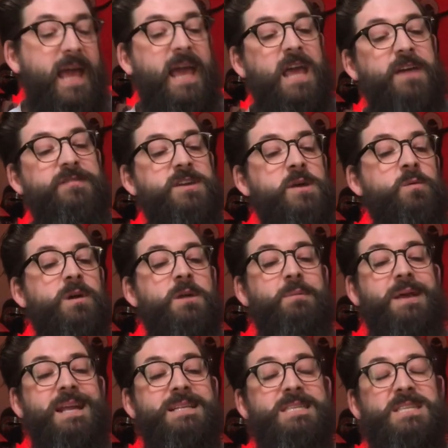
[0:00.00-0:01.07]
If you want to
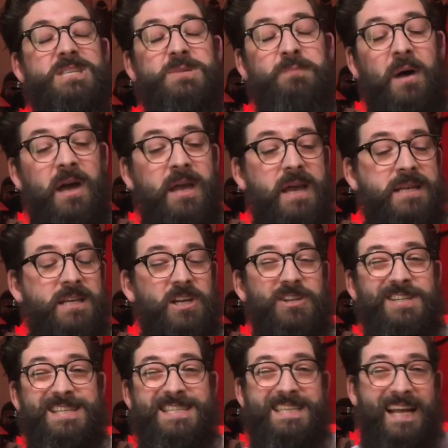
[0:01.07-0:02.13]
be inspired and
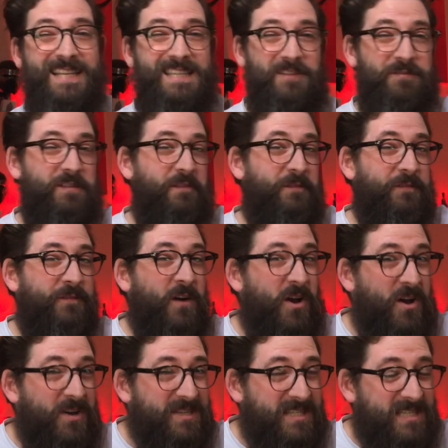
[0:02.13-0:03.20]
understand it for the
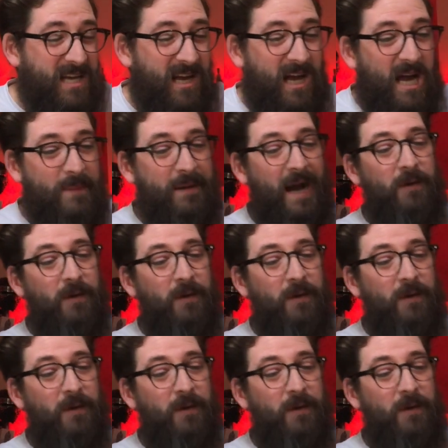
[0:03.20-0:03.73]
first time,